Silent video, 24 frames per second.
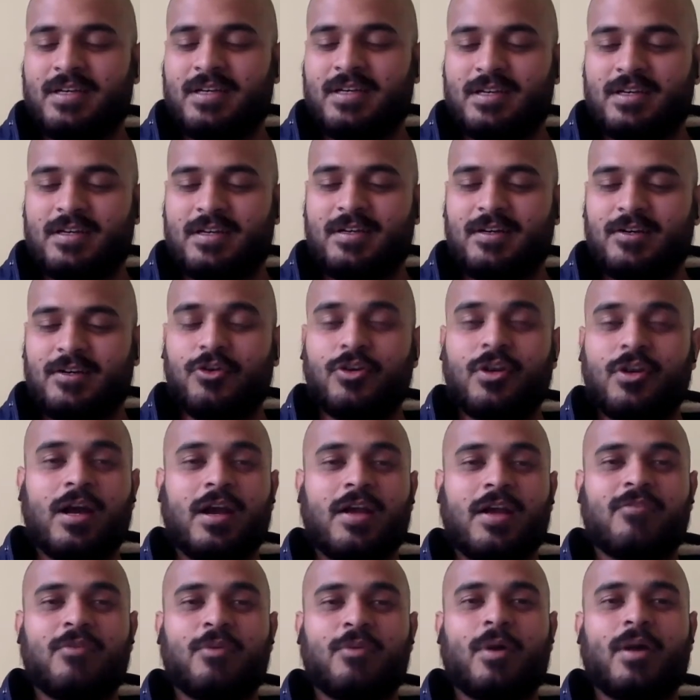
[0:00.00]
Good luck,
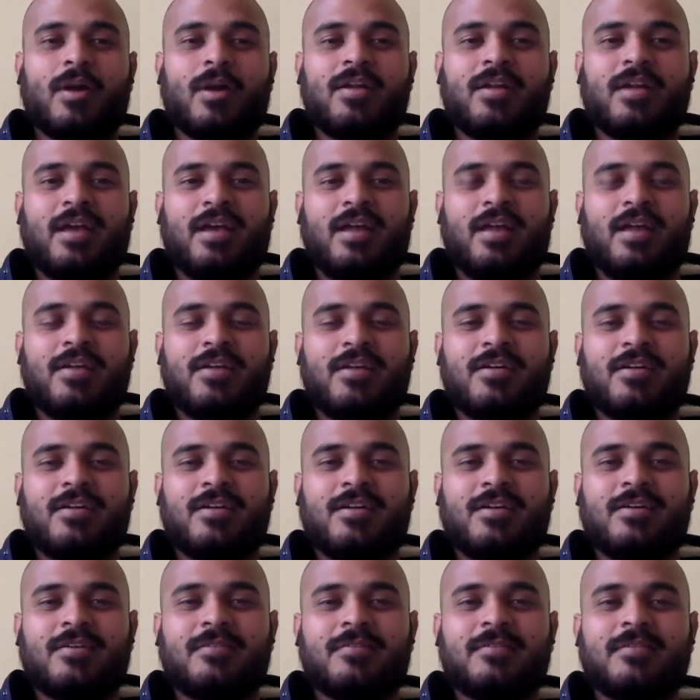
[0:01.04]
everyone. And
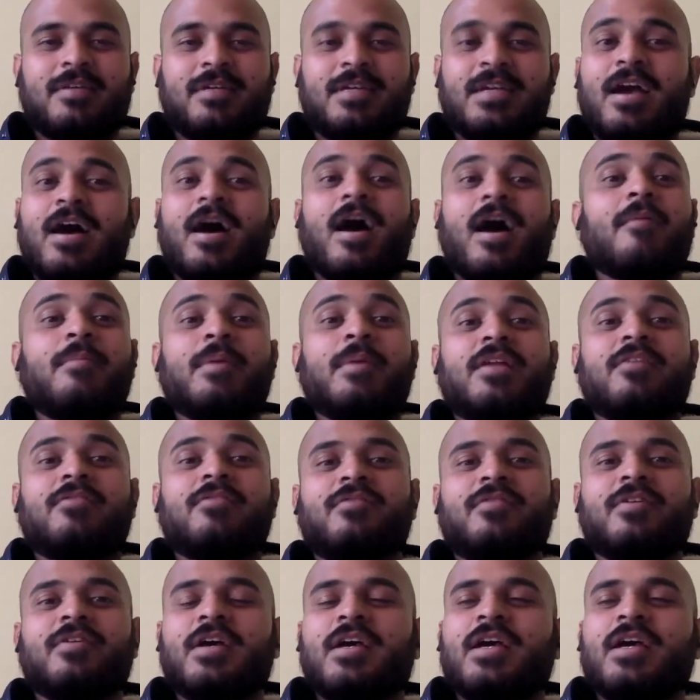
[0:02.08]
yeah, I mean, if
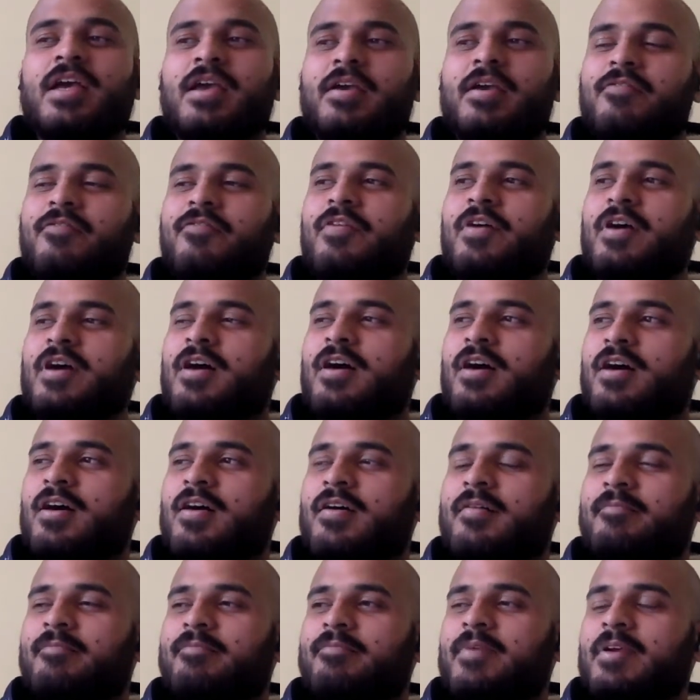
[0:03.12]

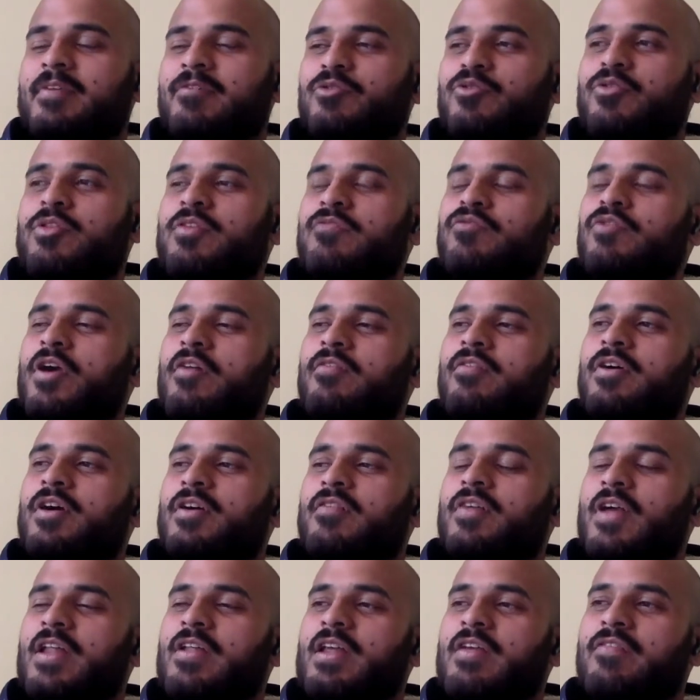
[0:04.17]
you ever
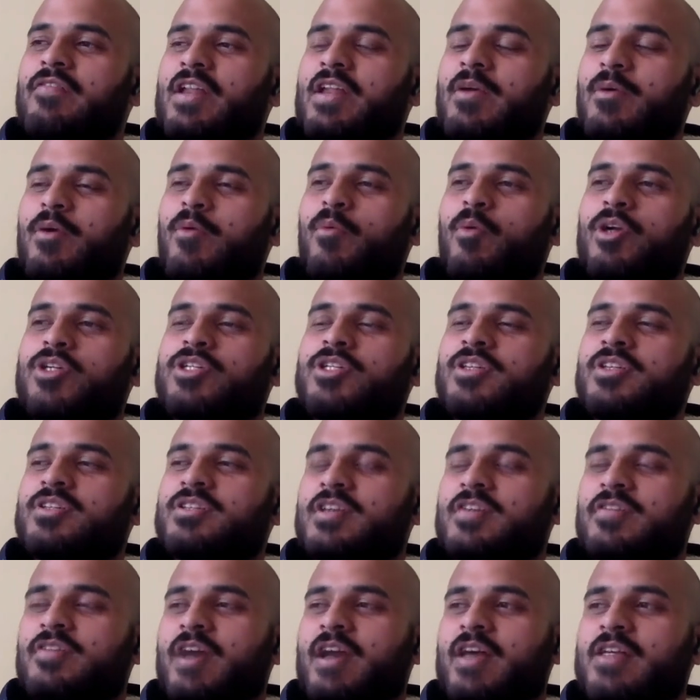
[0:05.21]
if anyone watching this ever
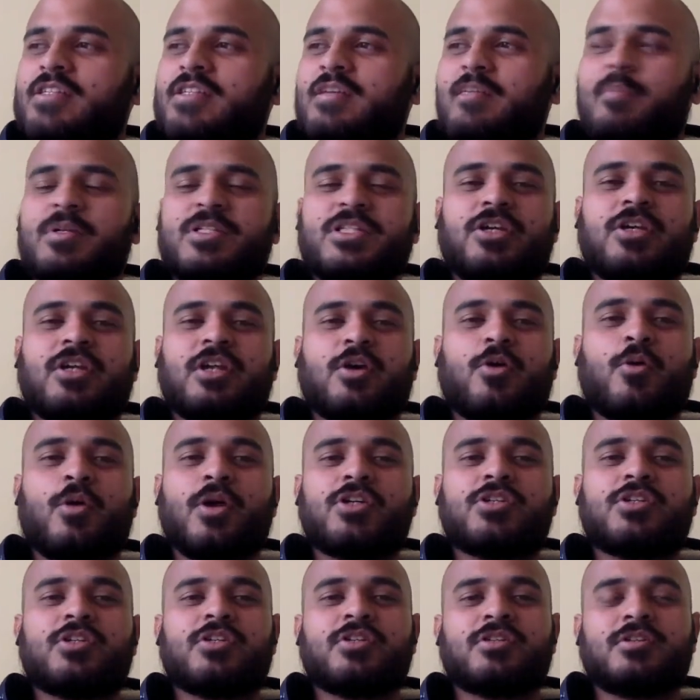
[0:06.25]
has some particular
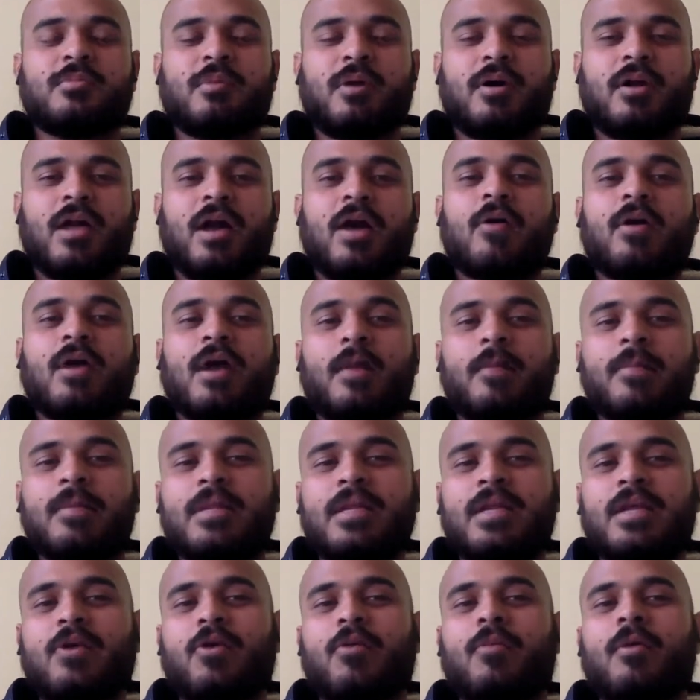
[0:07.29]
questions about our company or
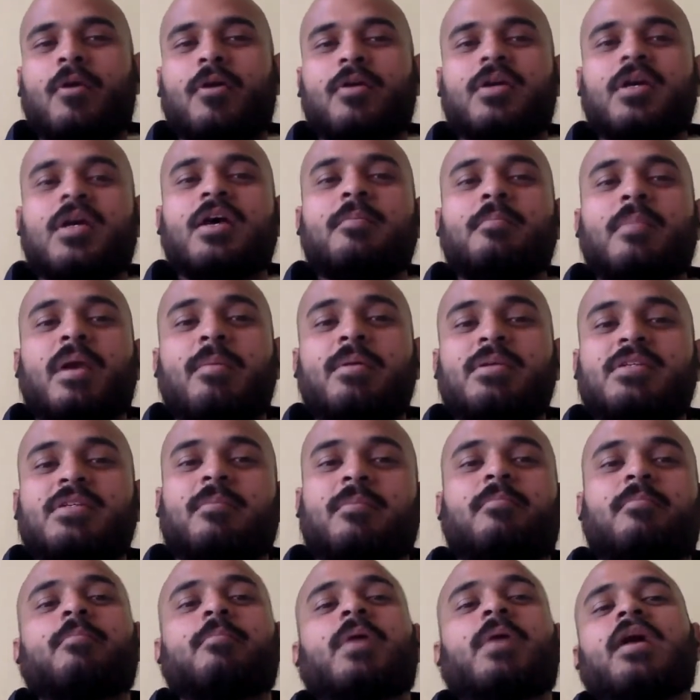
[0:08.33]
about maybe some
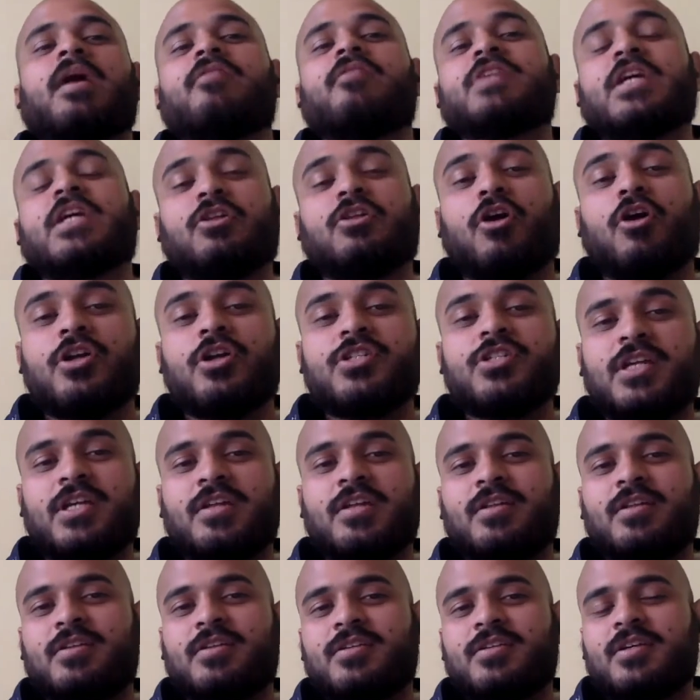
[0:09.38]
kind of technology that
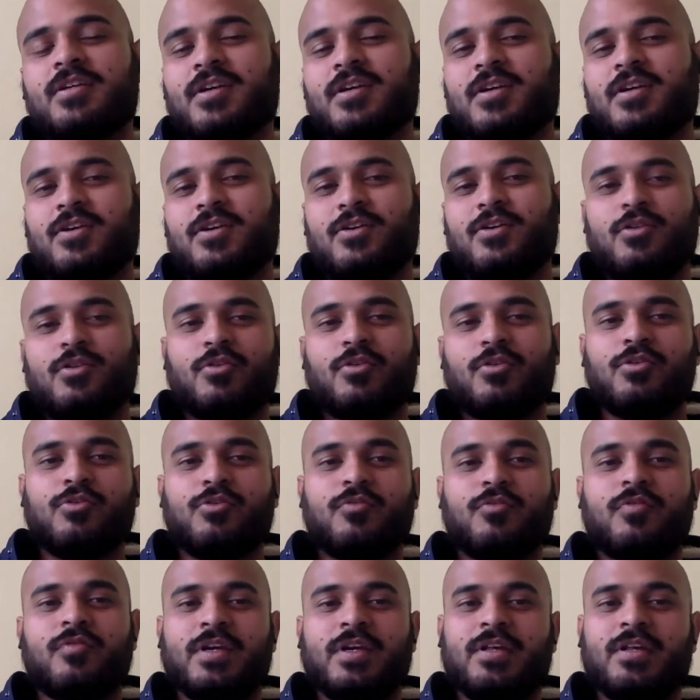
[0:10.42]
you
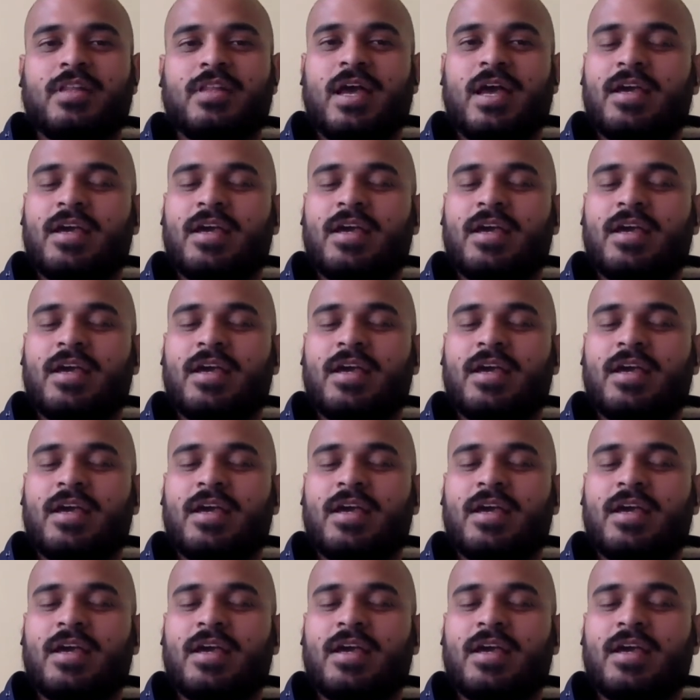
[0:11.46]
feel like